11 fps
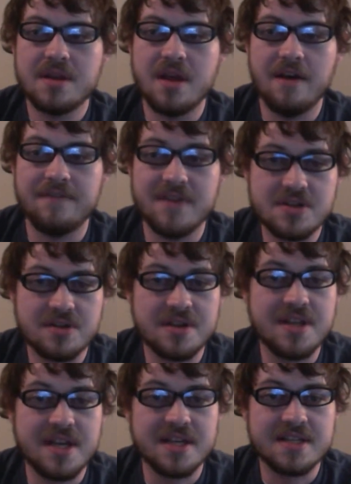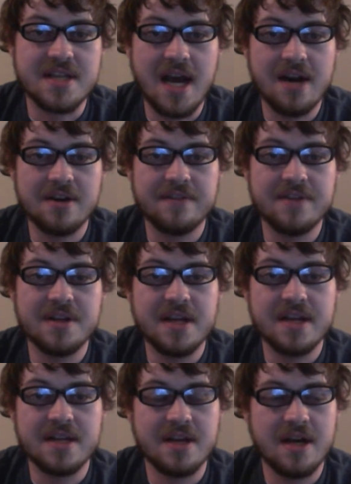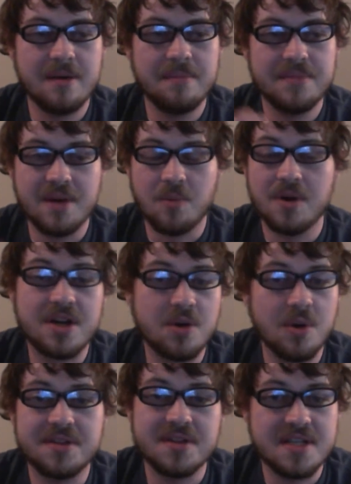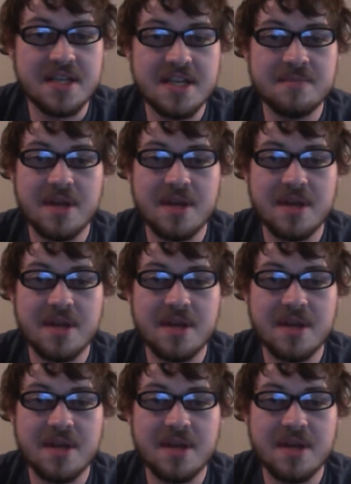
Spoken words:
Eventually they get tired of it. They want to quit the team.